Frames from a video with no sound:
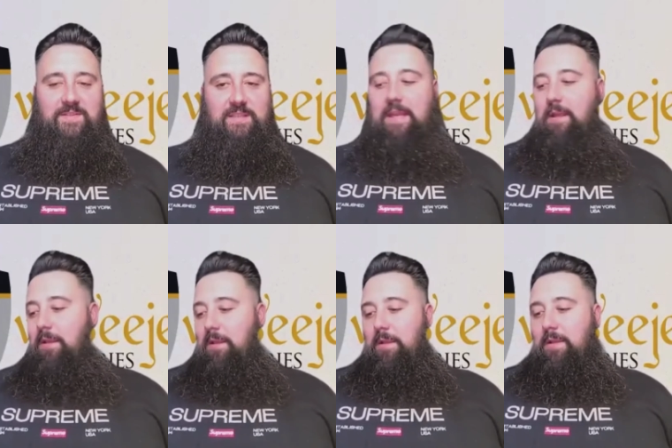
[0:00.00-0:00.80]
like
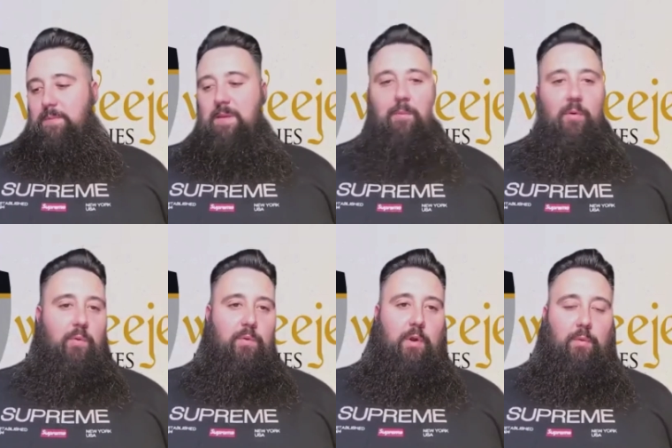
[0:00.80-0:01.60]
people
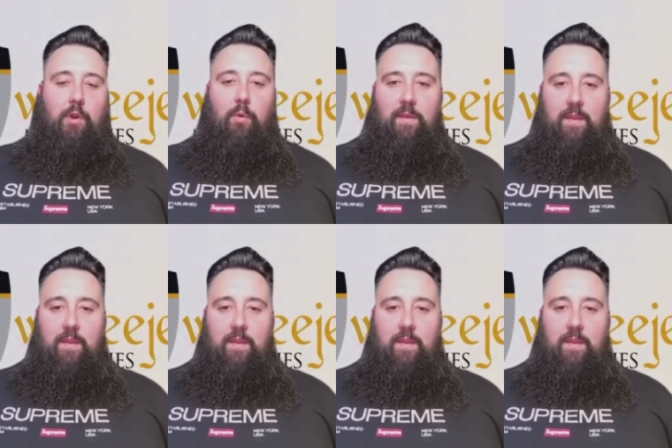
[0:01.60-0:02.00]
who don't know where